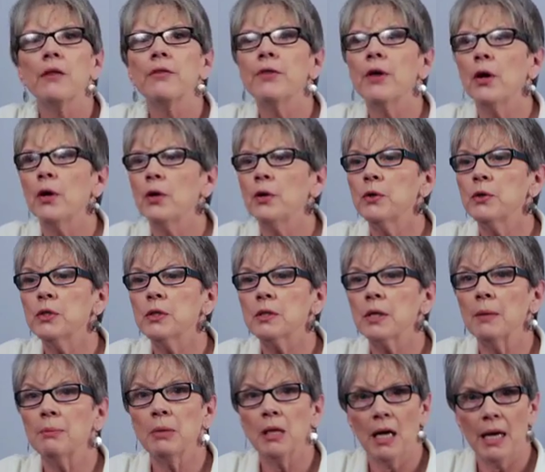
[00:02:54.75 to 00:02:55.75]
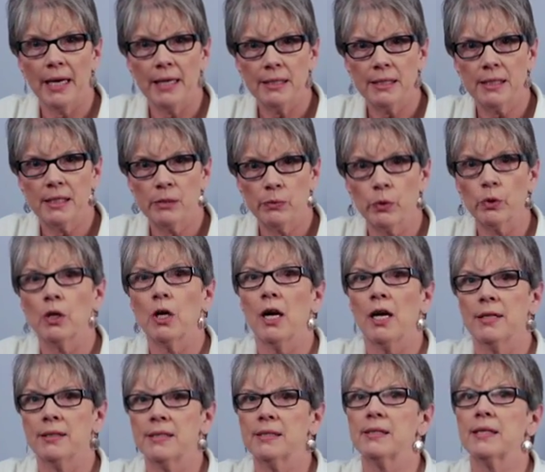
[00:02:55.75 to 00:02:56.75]
Those appliances were
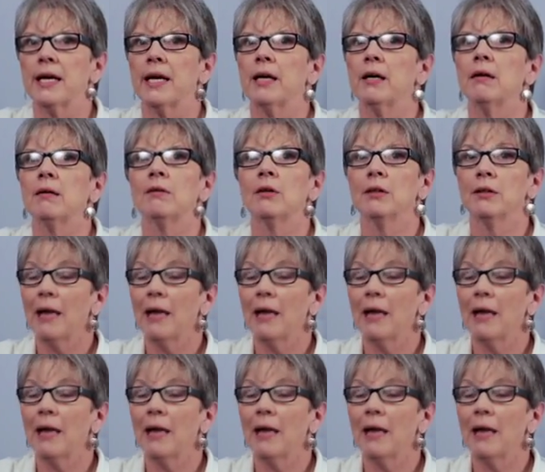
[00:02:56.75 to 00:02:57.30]
on sale